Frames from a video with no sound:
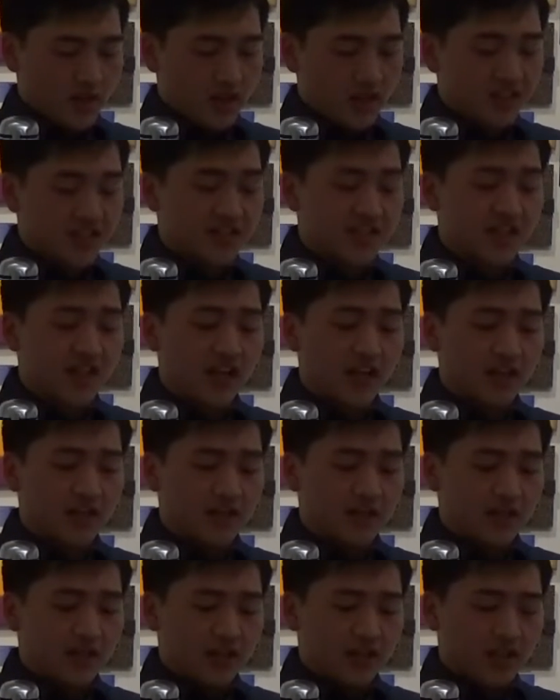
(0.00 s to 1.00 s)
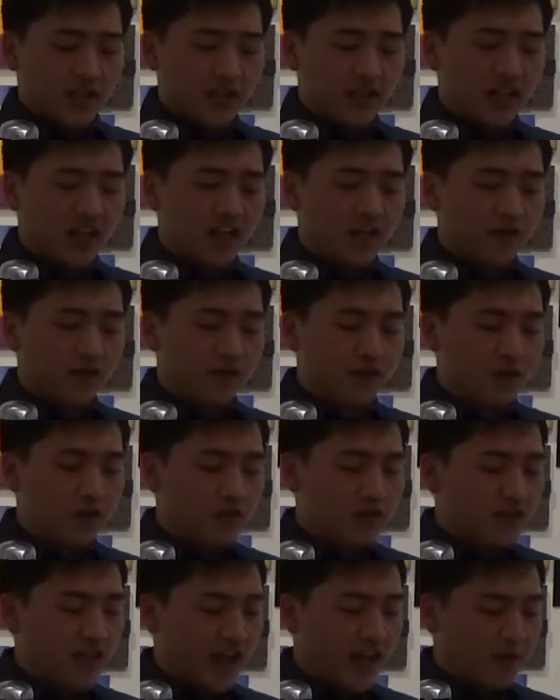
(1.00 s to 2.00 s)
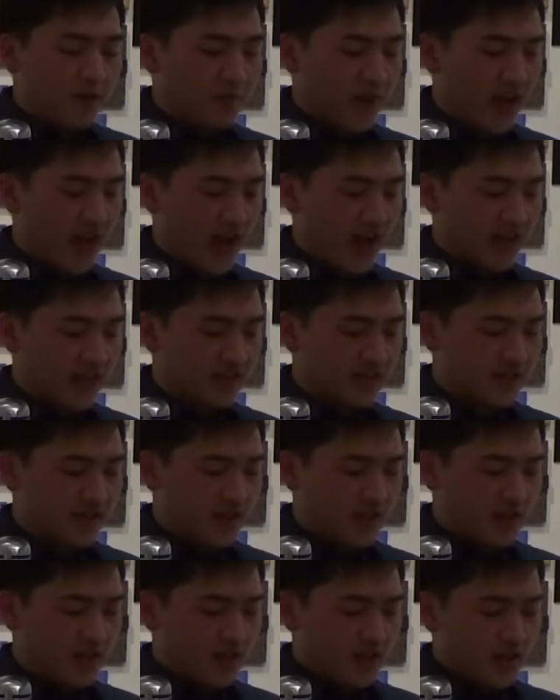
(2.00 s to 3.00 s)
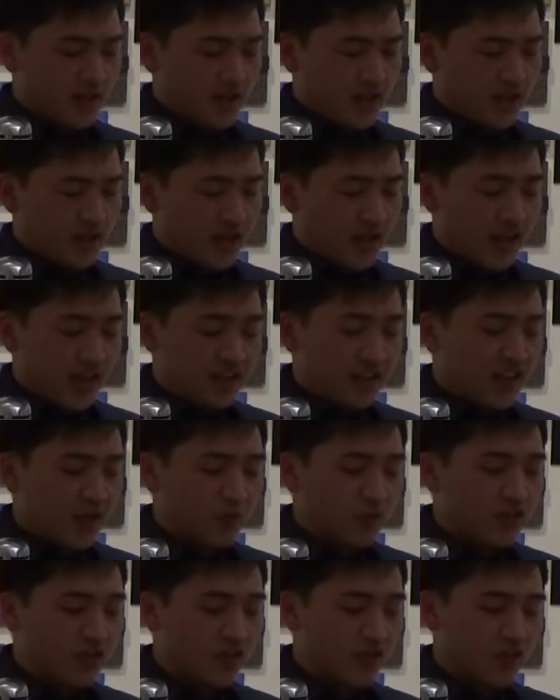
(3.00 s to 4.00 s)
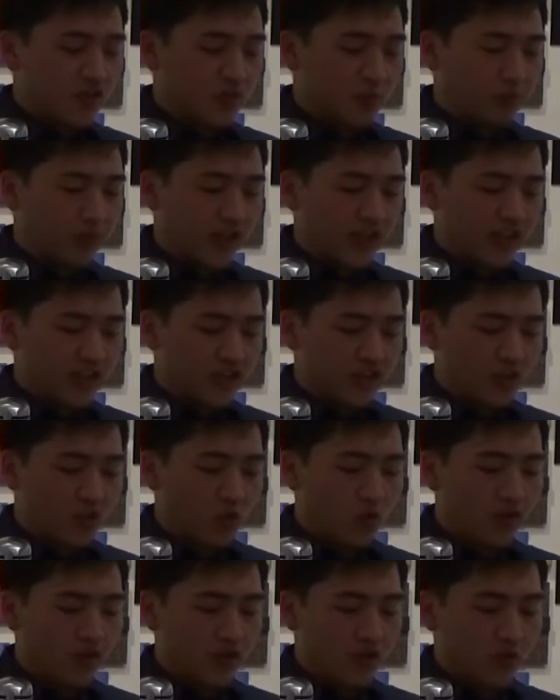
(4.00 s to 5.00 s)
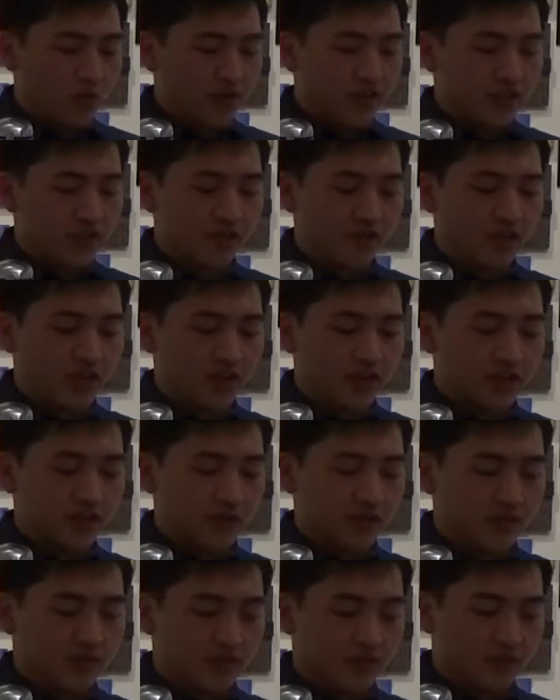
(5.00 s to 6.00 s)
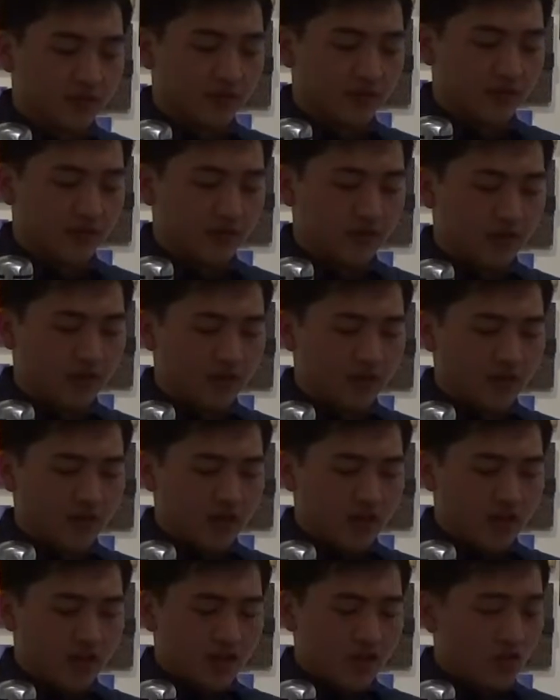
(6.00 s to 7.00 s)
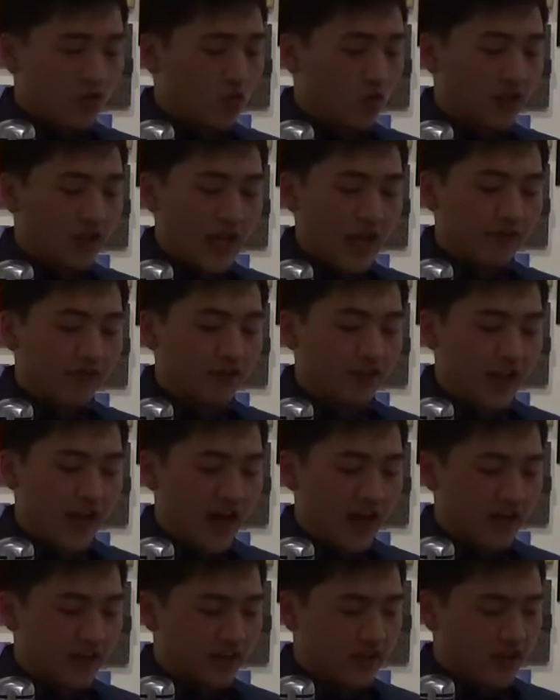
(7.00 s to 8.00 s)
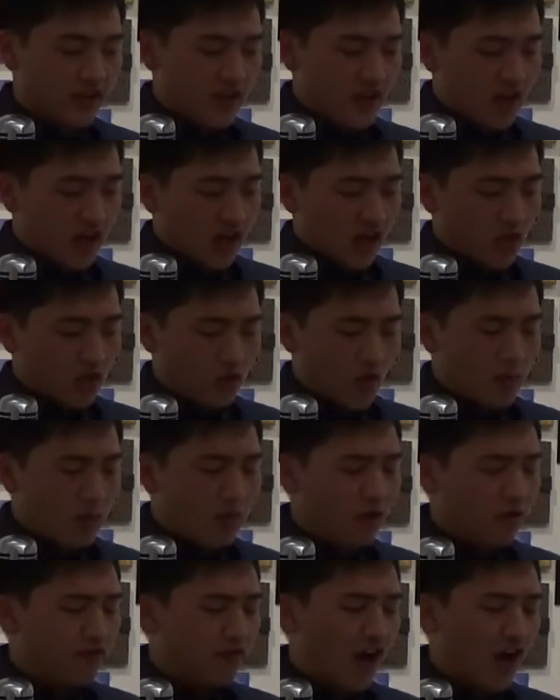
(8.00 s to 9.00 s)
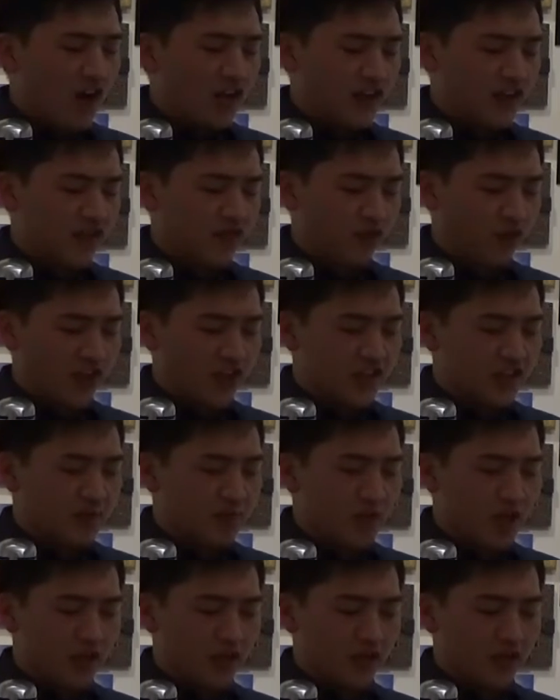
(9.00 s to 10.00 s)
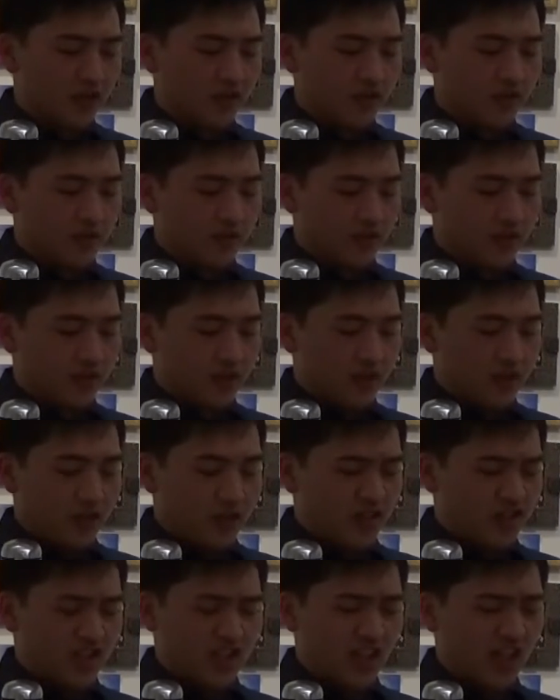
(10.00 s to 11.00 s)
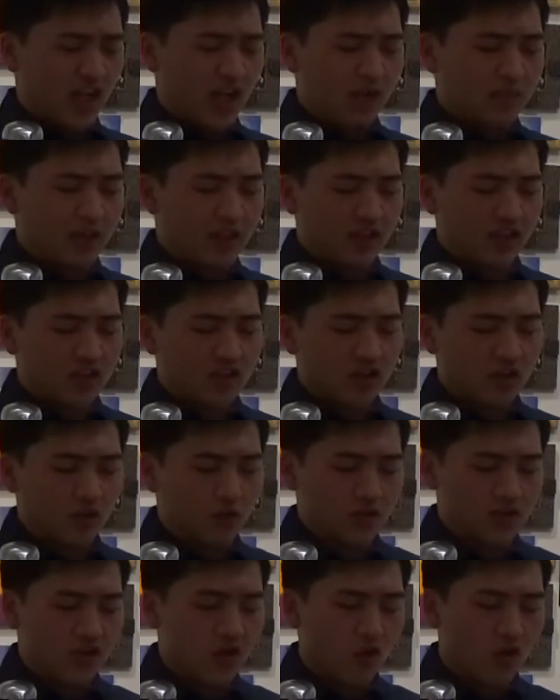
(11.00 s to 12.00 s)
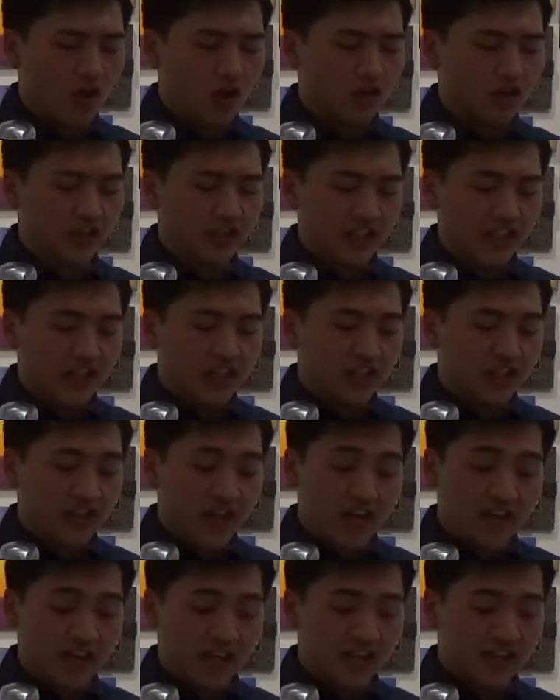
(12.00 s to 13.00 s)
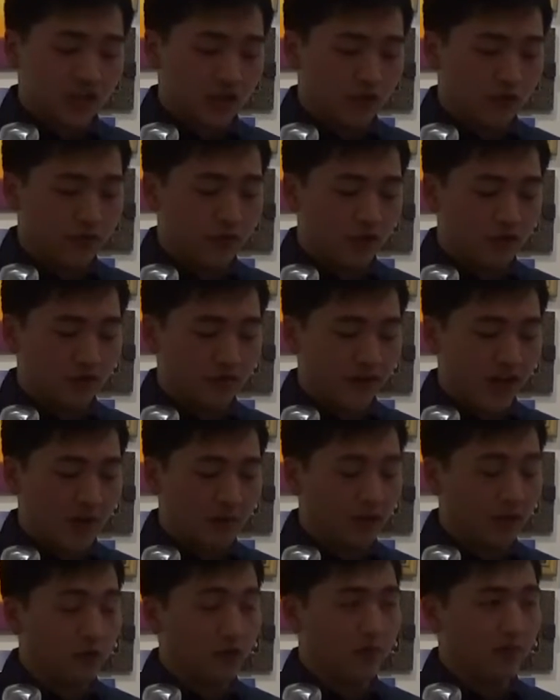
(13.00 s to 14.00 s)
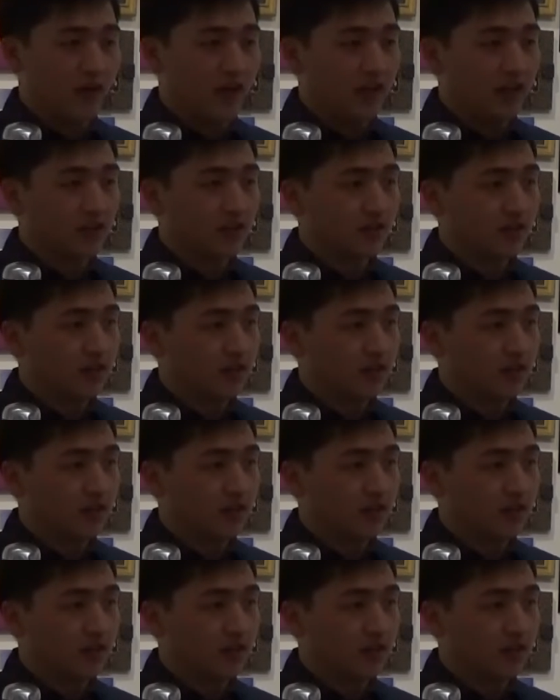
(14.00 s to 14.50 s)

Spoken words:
Instead, he let a few days pass and then returned to playing in the courtyard with his friend. Shortly after that, Grandma fired his friend's mother. She claimed that the cook was no longer needed now that so few of the family remained.